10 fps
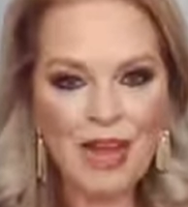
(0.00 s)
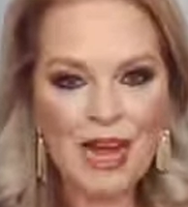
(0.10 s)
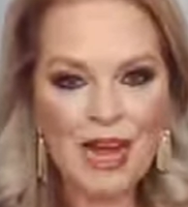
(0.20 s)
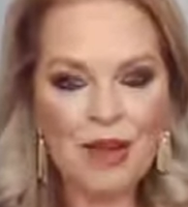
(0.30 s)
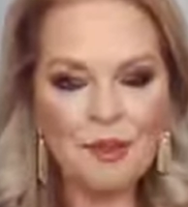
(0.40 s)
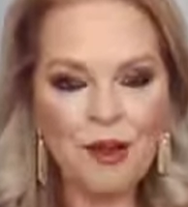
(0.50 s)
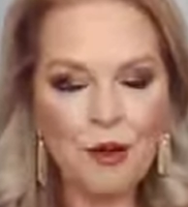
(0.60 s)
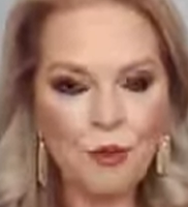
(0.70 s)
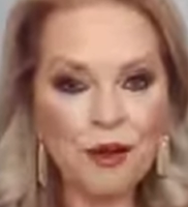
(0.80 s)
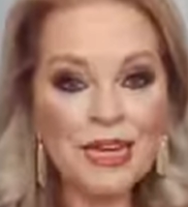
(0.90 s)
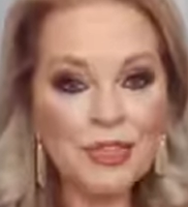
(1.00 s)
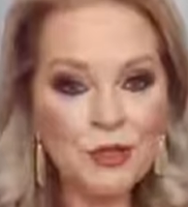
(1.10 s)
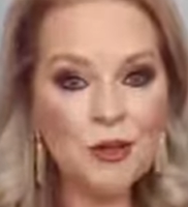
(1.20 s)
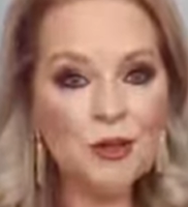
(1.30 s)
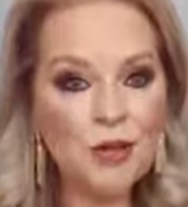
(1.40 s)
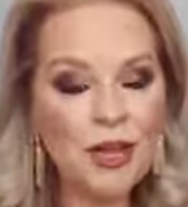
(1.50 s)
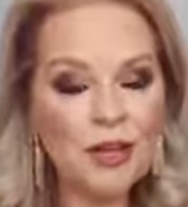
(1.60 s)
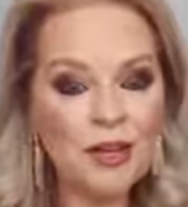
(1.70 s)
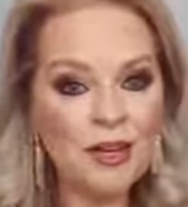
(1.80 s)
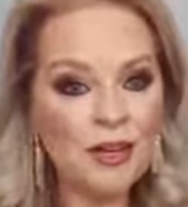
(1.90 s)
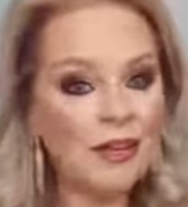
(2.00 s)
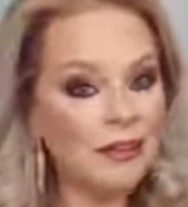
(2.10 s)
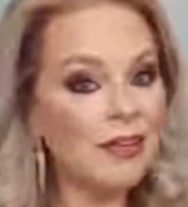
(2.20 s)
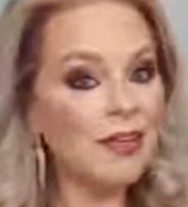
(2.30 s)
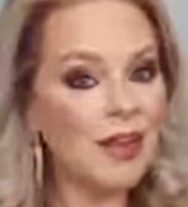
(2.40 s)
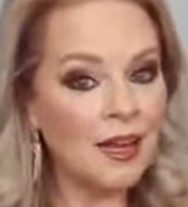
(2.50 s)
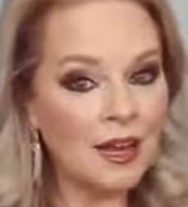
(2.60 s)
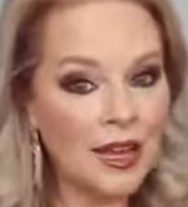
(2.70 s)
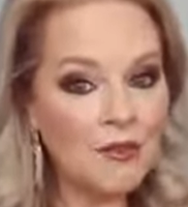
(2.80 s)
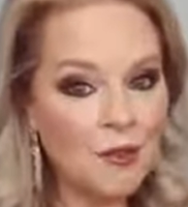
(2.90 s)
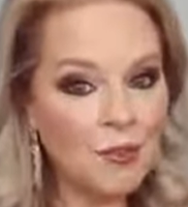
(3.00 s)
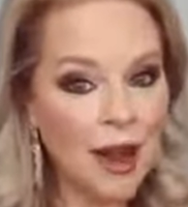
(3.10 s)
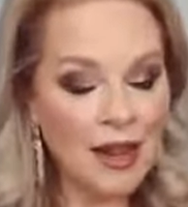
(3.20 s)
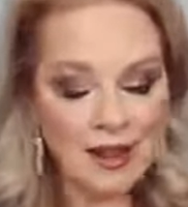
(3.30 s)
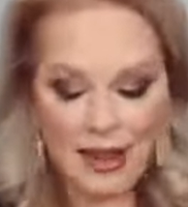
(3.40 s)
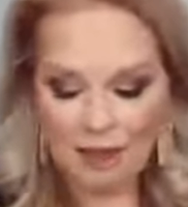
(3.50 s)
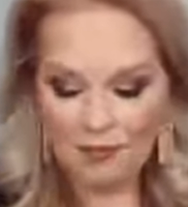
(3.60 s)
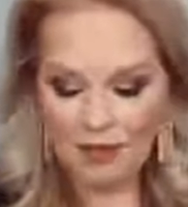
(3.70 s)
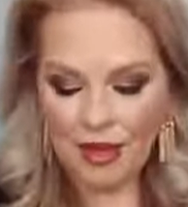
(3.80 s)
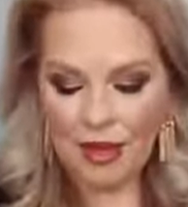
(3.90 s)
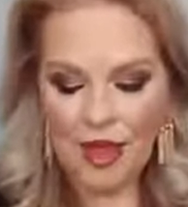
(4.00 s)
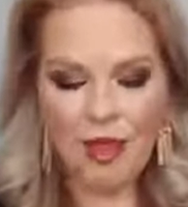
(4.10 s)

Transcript: according to Eastern medicine,